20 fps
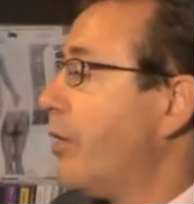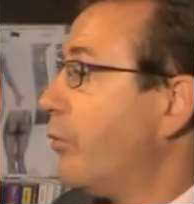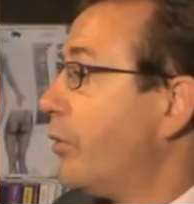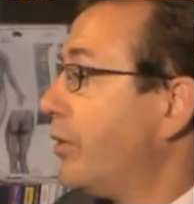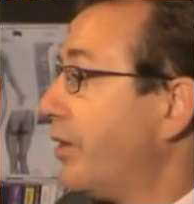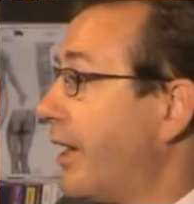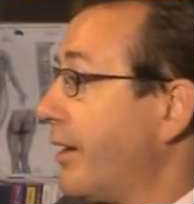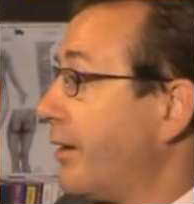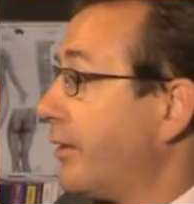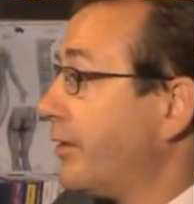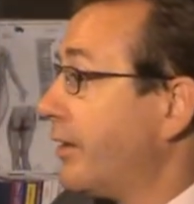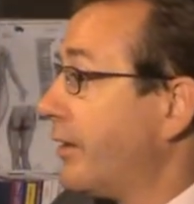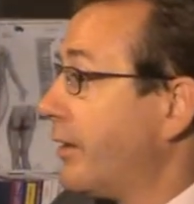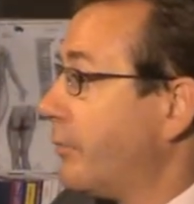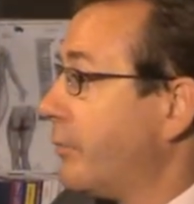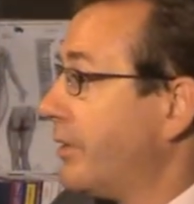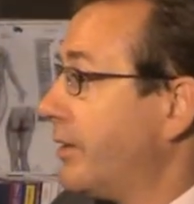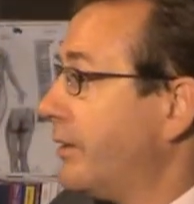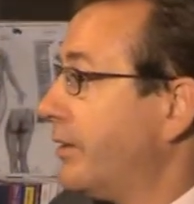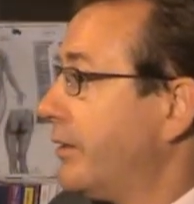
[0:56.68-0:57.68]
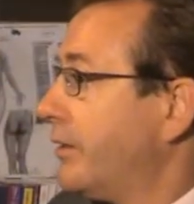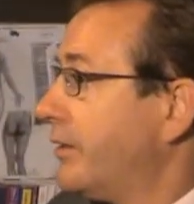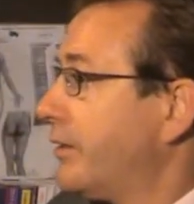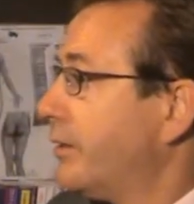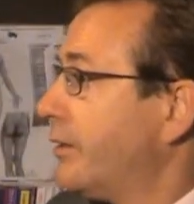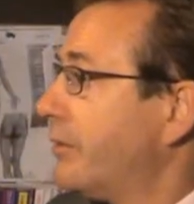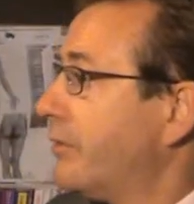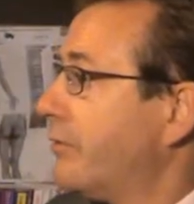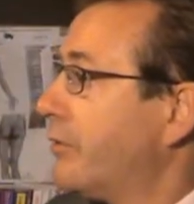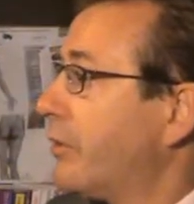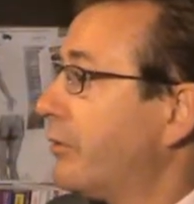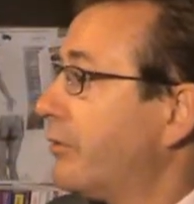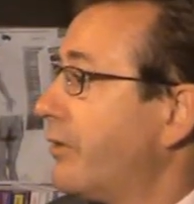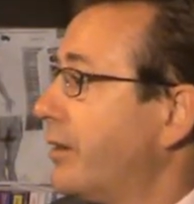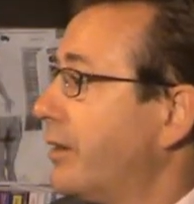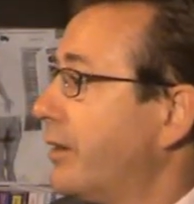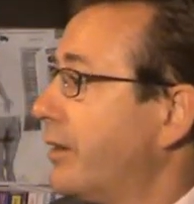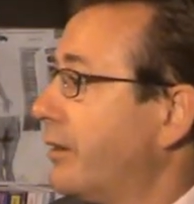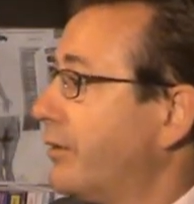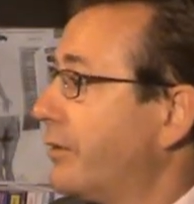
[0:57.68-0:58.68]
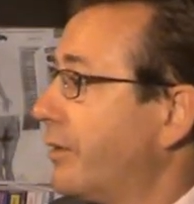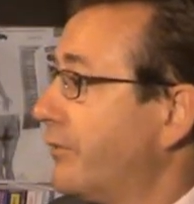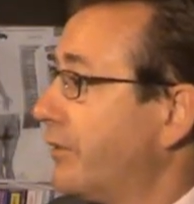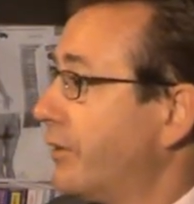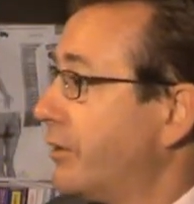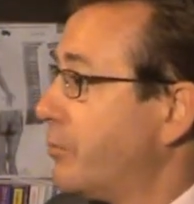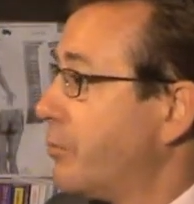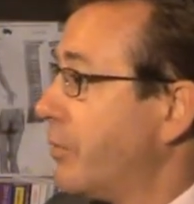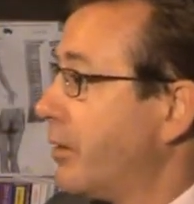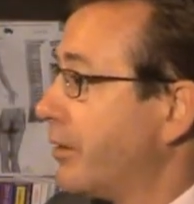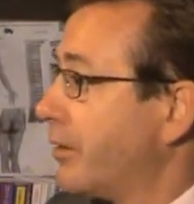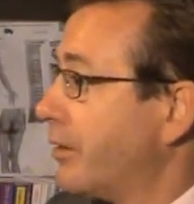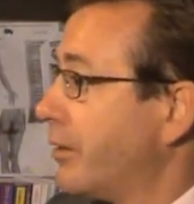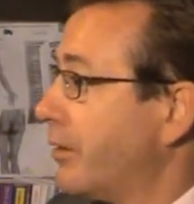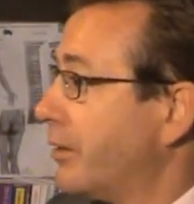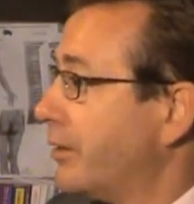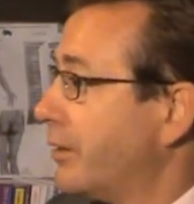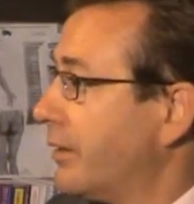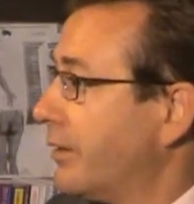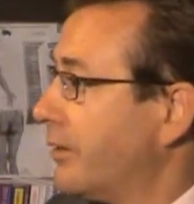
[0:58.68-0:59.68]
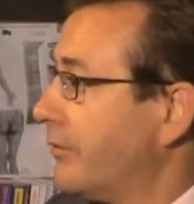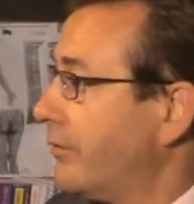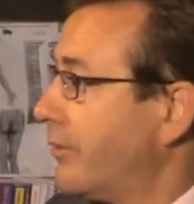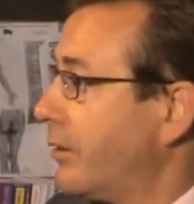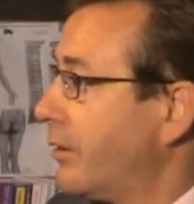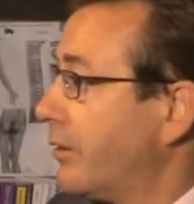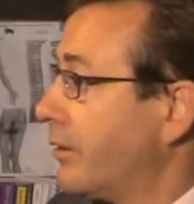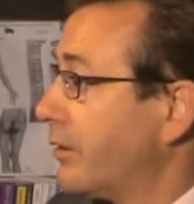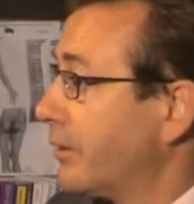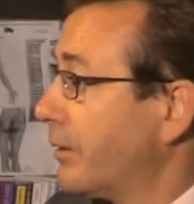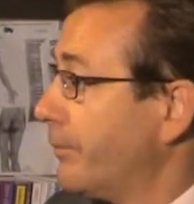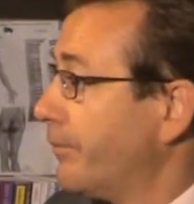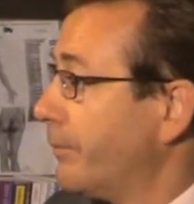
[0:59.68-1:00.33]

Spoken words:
without diabetes who have already suffered a myocardial infarct.